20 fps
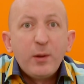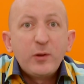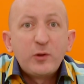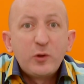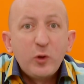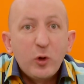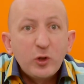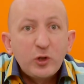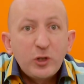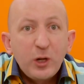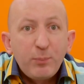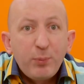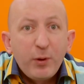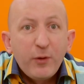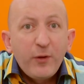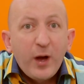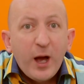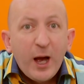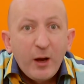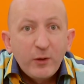social
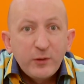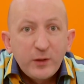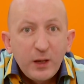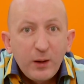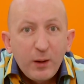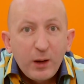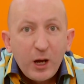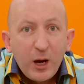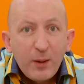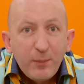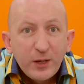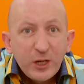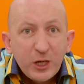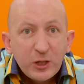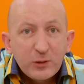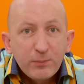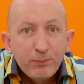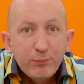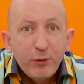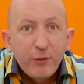housing
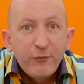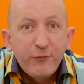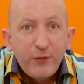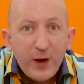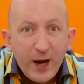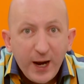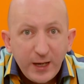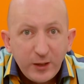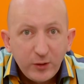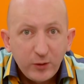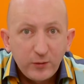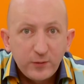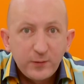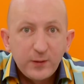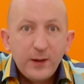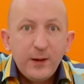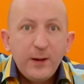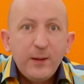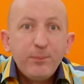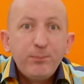accommodation
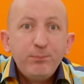providers.